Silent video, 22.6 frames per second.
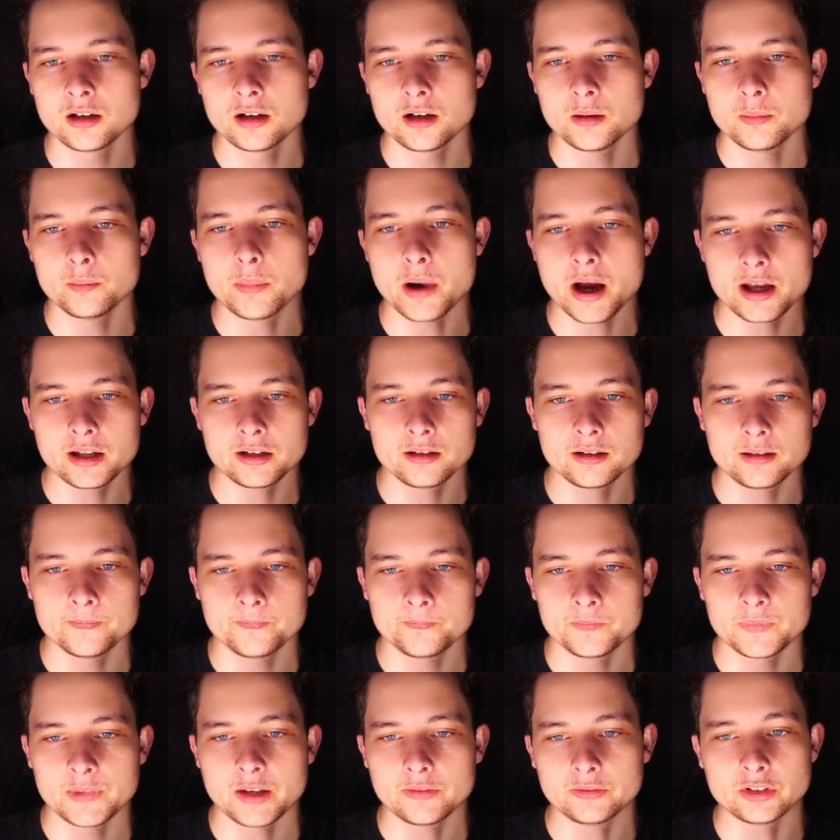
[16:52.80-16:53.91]
But
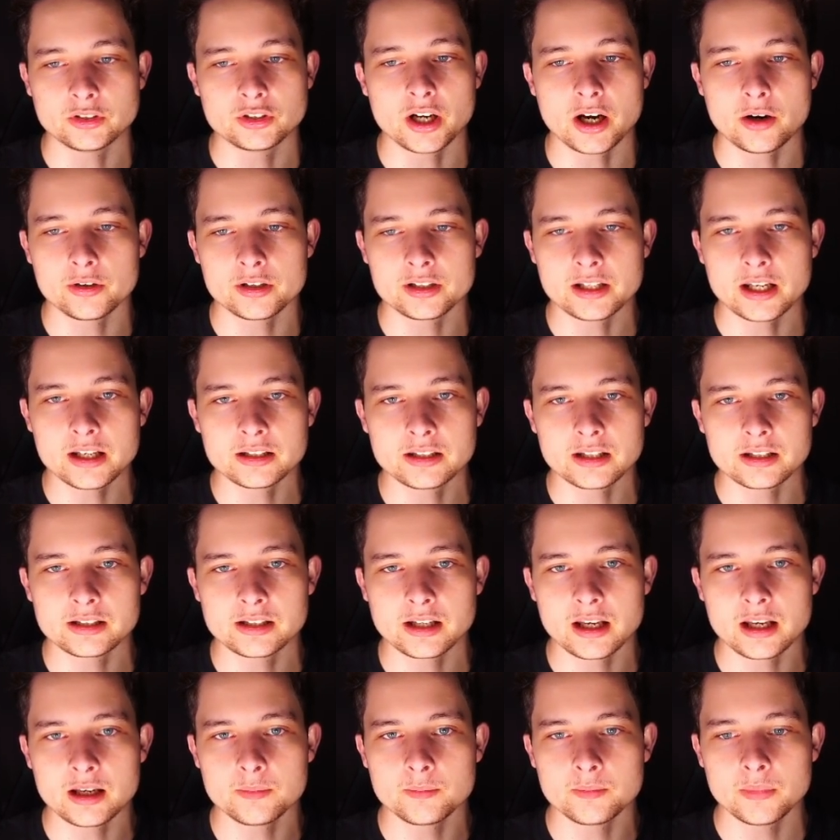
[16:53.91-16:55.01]
if the shower stays the
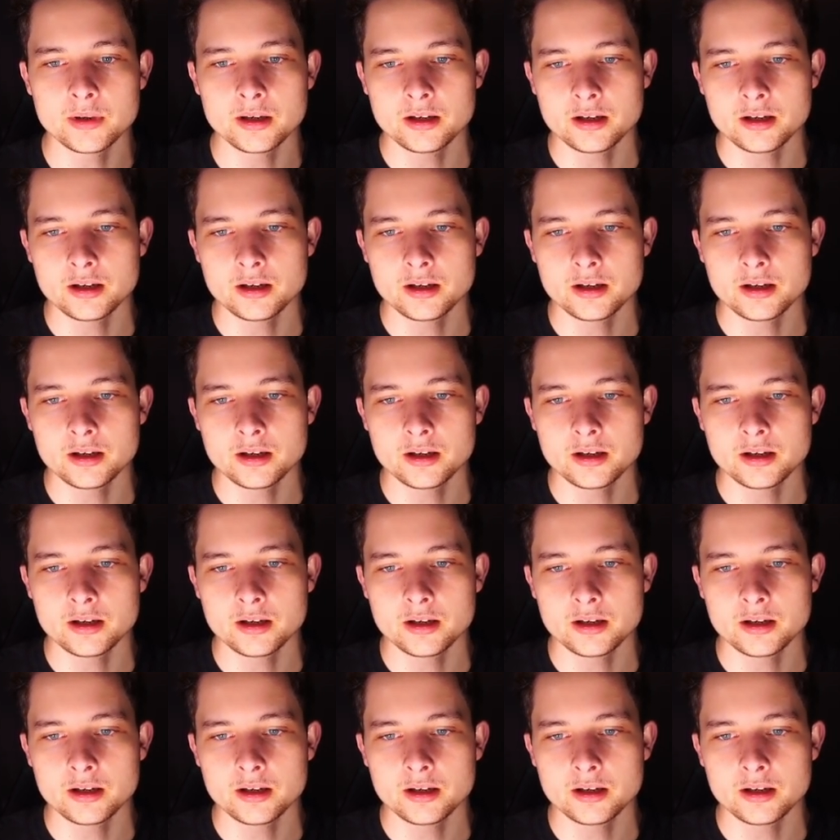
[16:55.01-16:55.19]
same,